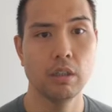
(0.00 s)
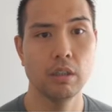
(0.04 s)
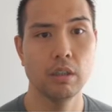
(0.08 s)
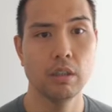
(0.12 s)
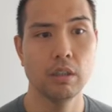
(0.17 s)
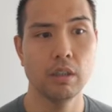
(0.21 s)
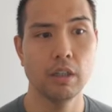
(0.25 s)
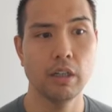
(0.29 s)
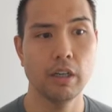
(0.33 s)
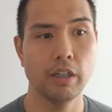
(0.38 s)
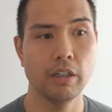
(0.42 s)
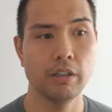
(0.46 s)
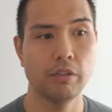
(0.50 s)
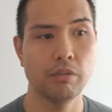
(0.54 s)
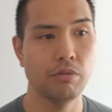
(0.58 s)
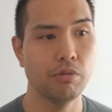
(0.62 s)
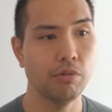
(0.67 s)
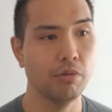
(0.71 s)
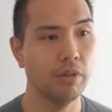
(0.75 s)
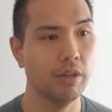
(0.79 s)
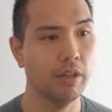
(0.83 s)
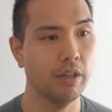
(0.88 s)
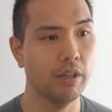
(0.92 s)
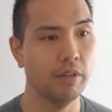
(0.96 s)
I
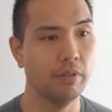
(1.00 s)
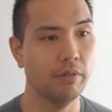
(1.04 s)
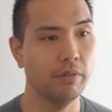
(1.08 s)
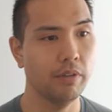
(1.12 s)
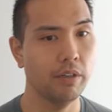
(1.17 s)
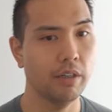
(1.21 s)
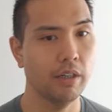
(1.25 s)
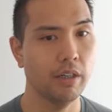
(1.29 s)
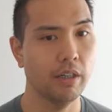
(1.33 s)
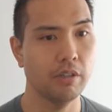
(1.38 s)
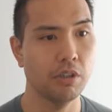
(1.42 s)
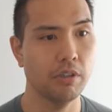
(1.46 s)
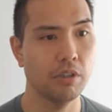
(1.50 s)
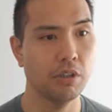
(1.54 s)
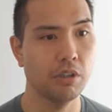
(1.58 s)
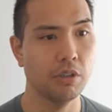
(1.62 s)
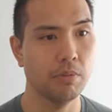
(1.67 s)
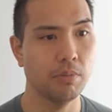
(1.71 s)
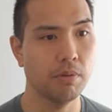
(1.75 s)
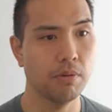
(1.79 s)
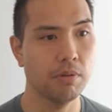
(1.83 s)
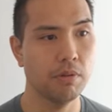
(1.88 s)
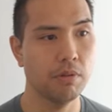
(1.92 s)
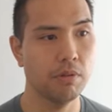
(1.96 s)
do not have any IT
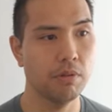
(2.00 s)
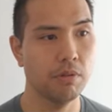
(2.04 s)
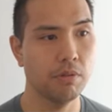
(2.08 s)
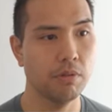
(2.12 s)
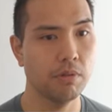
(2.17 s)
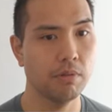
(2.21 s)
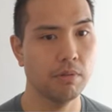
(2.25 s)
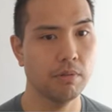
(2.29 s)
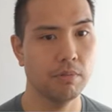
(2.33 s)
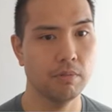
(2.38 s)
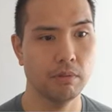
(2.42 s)
experience